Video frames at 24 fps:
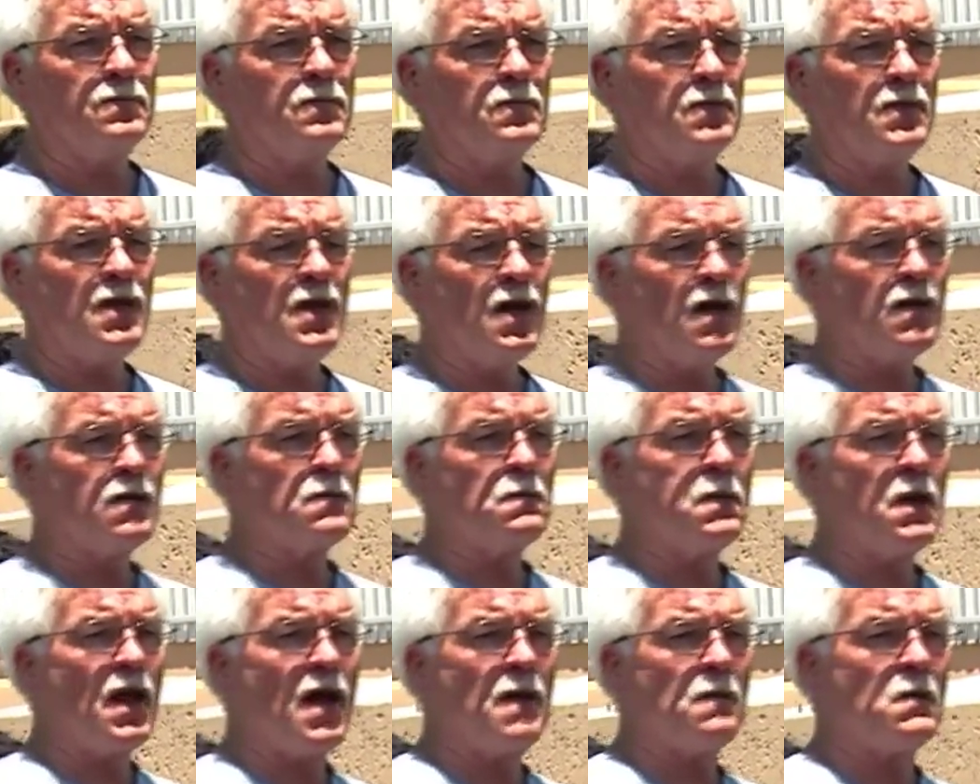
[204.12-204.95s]
the other
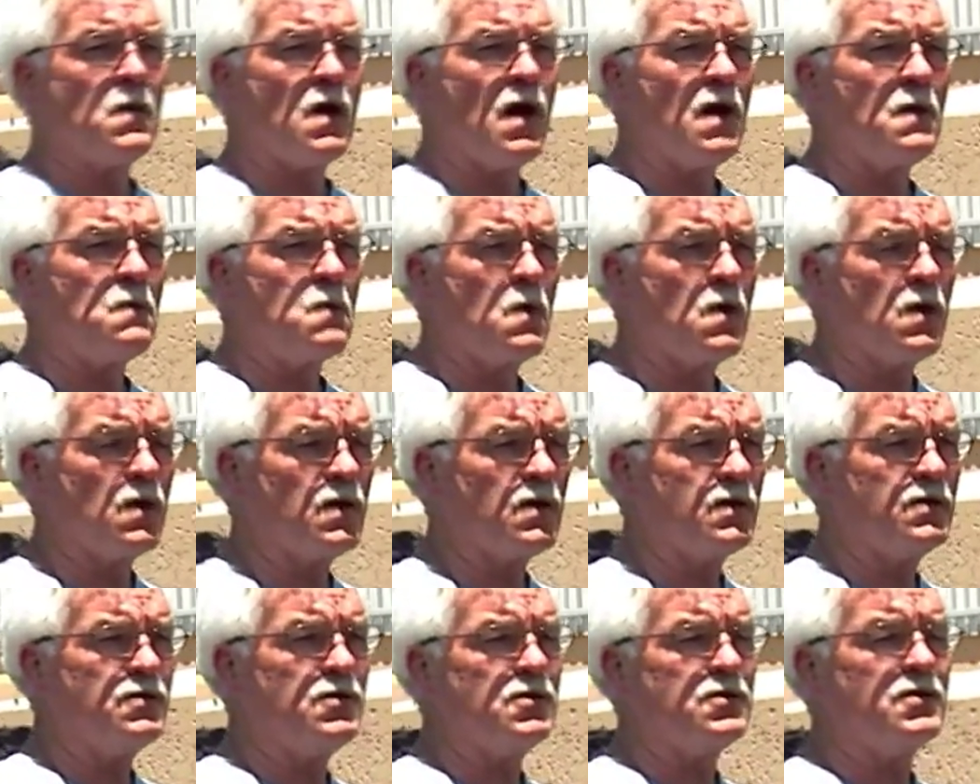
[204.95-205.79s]
plant where I work,
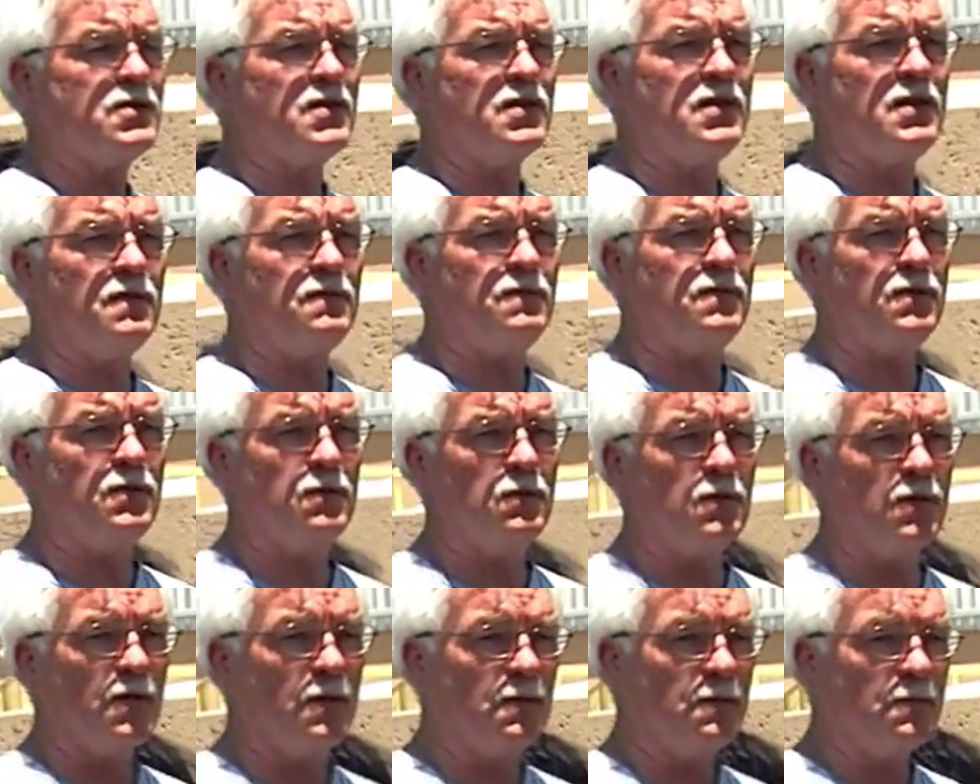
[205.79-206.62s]
just to give
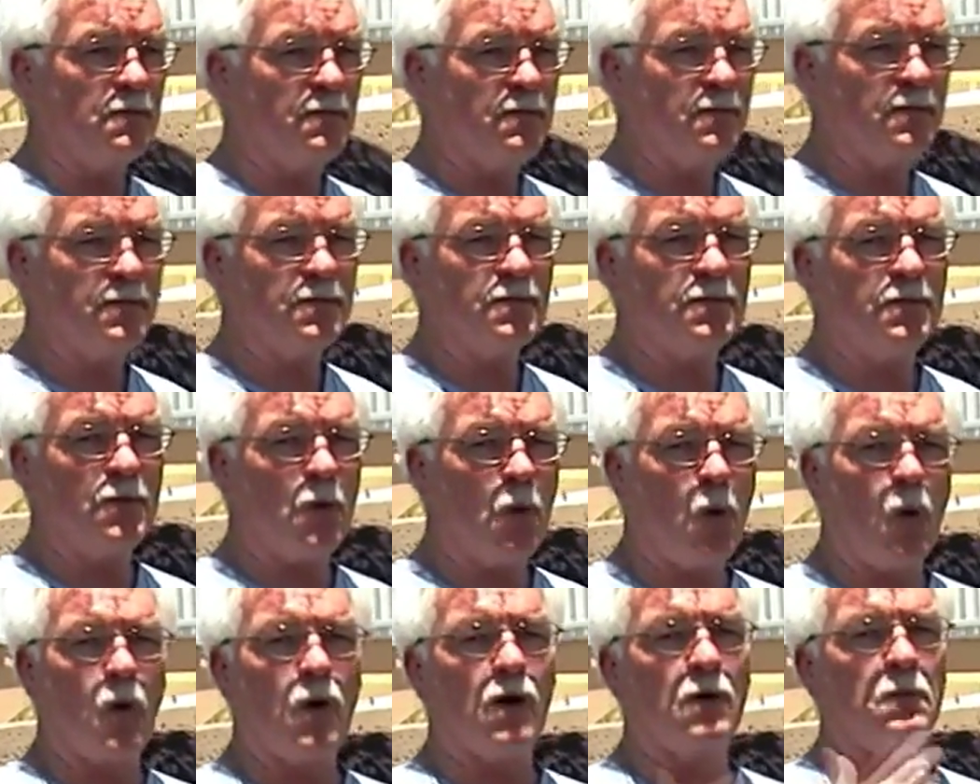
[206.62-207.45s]
you a
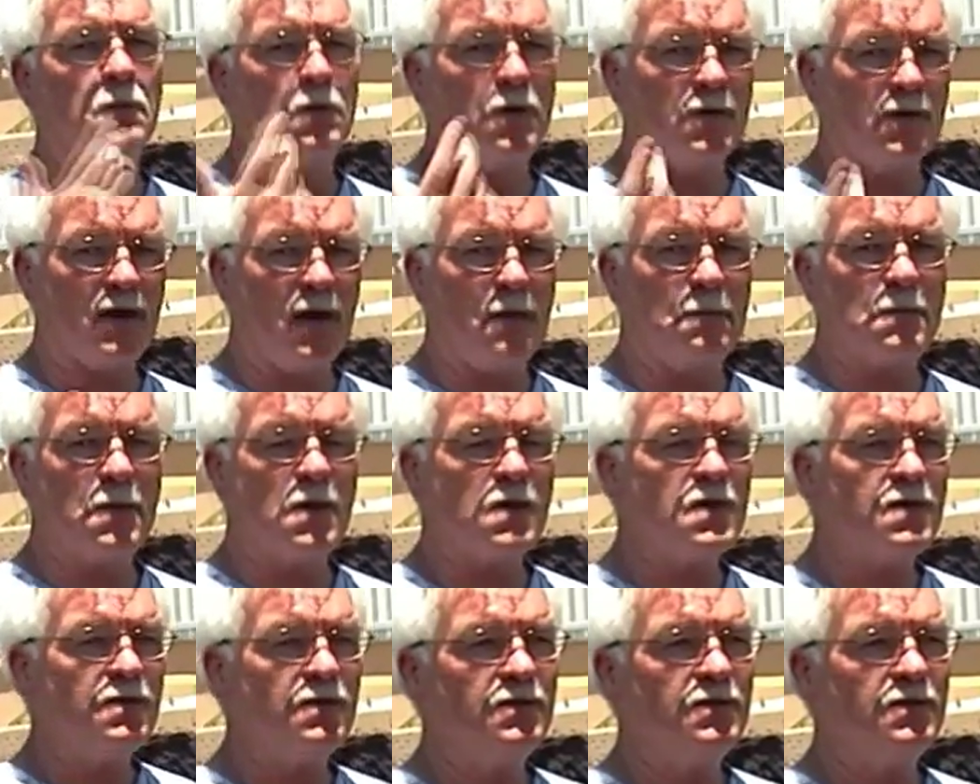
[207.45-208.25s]
horrible number,